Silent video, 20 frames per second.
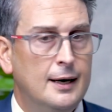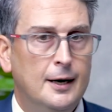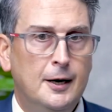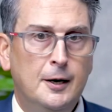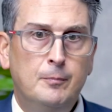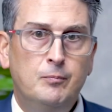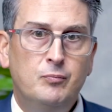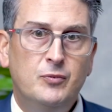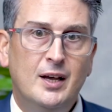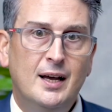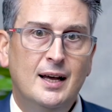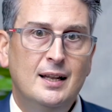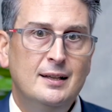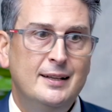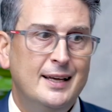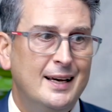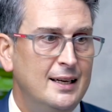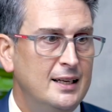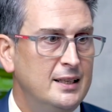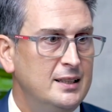Um, and
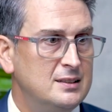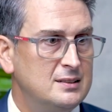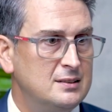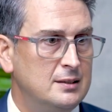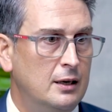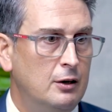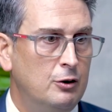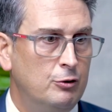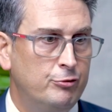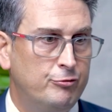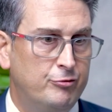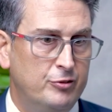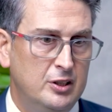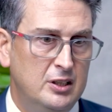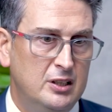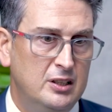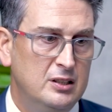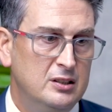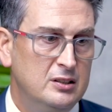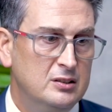that in itself
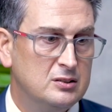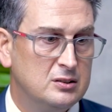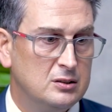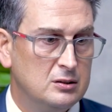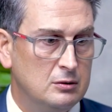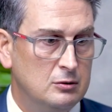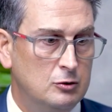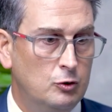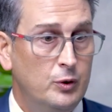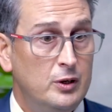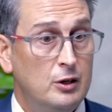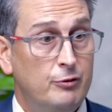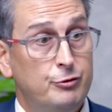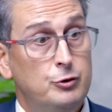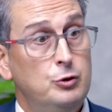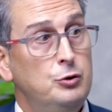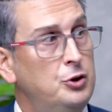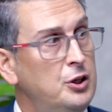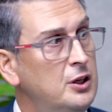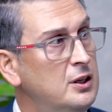is doing a
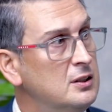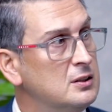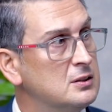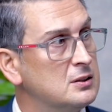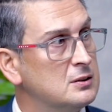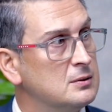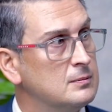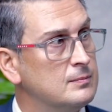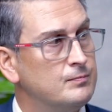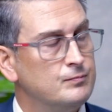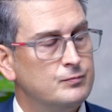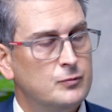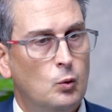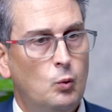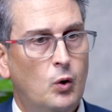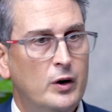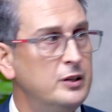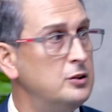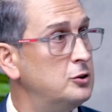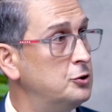few things.
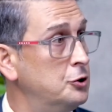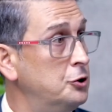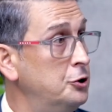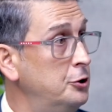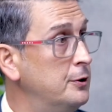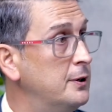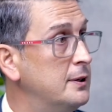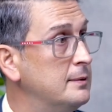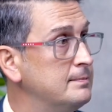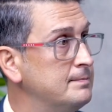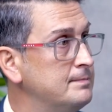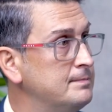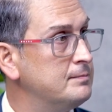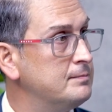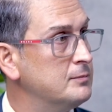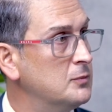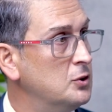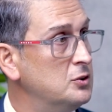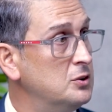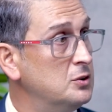One, it's secure
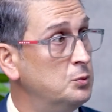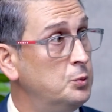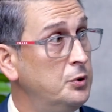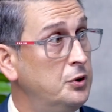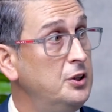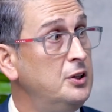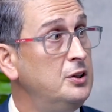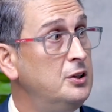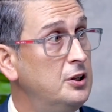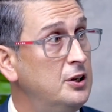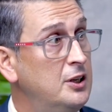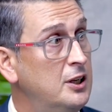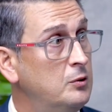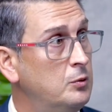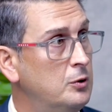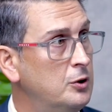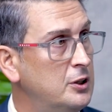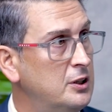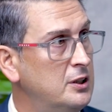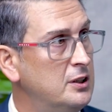because it's within the
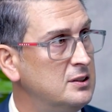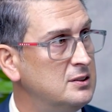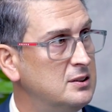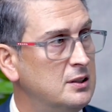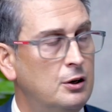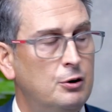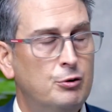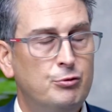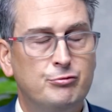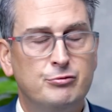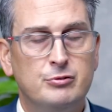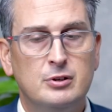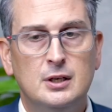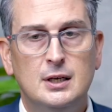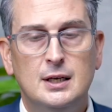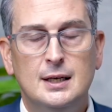network in itself.